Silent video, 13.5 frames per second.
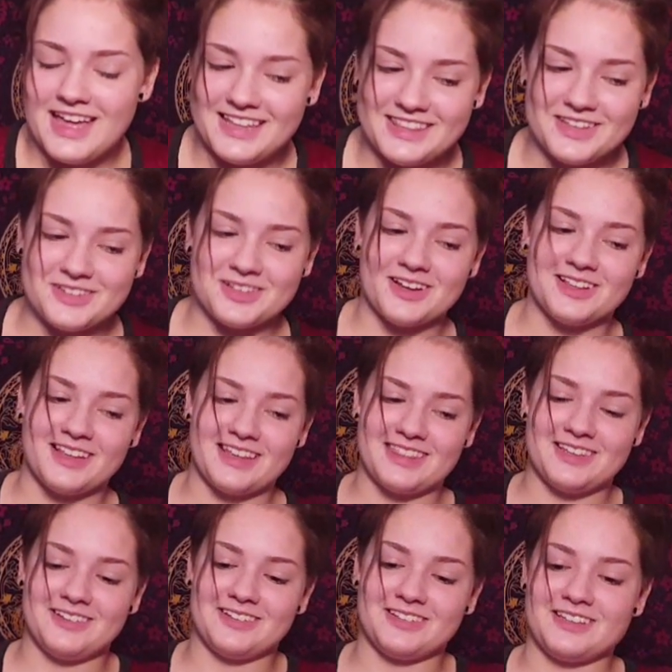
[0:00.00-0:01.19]
And those are like
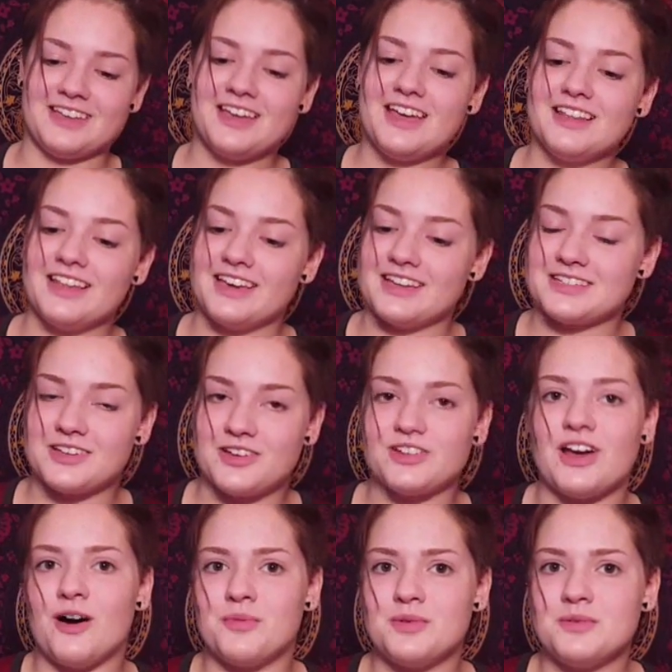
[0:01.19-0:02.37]
the only, like, it's a good
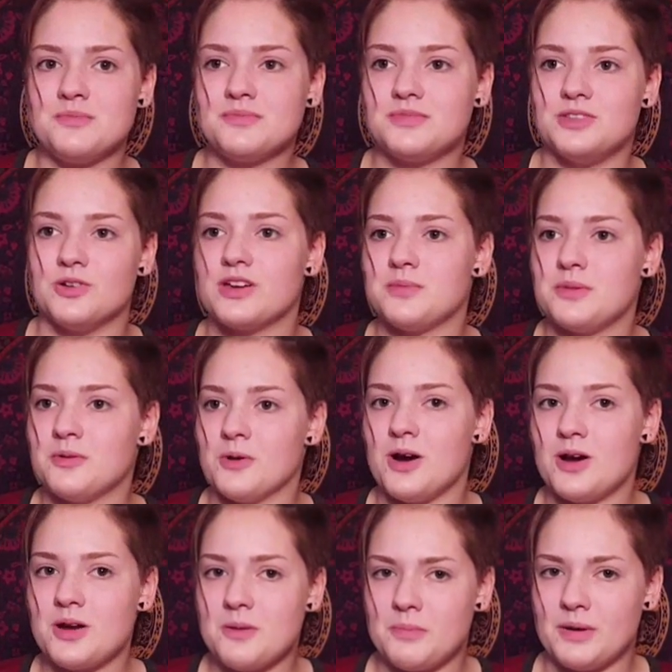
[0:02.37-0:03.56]
album, don't get me
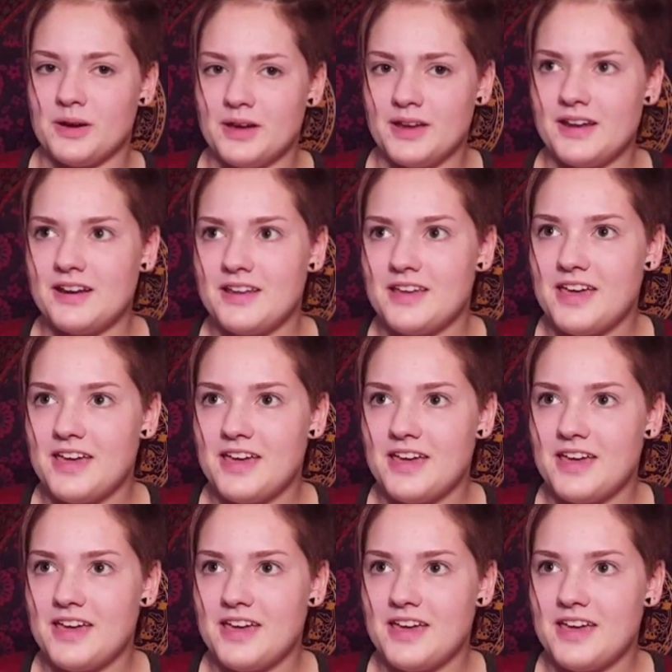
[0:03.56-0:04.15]
wrong, but